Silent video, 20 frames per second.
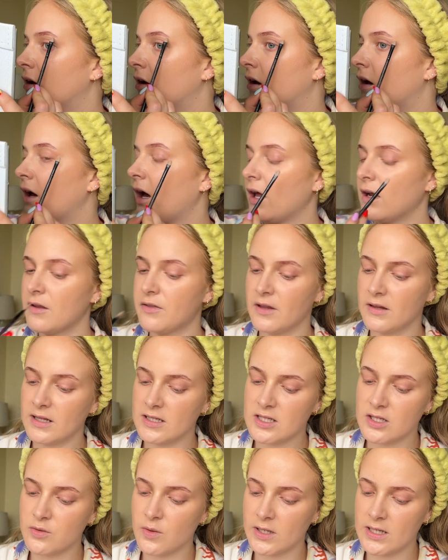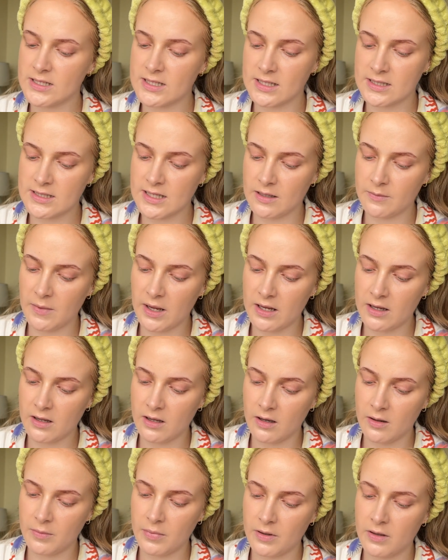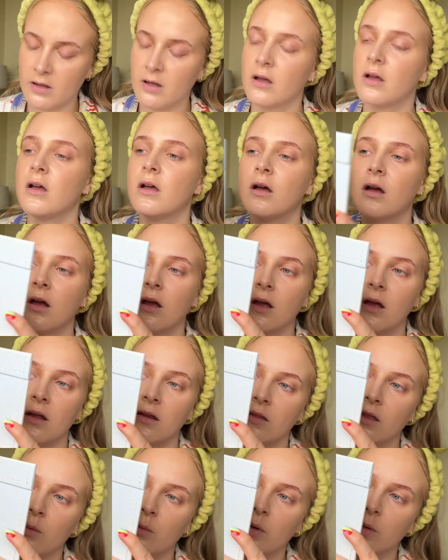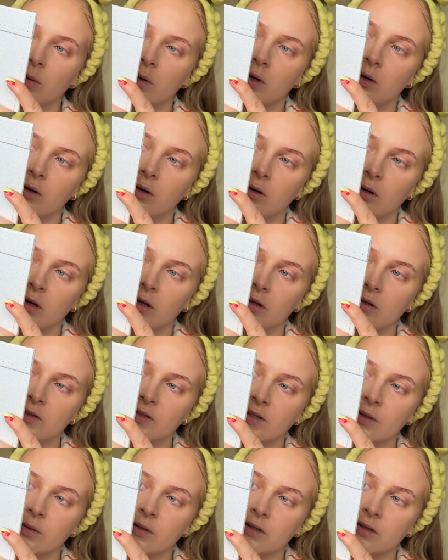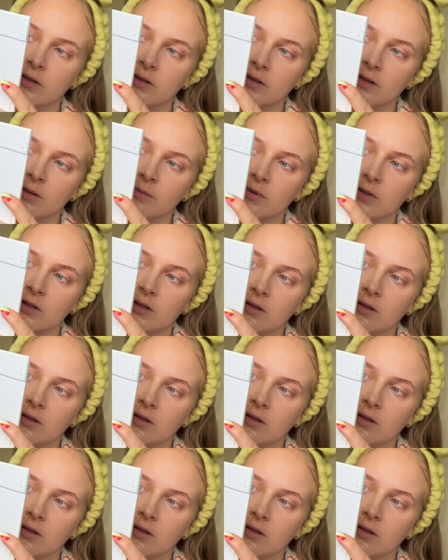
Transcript: And I think that's the 2016 makeup that we were all so accustomed to.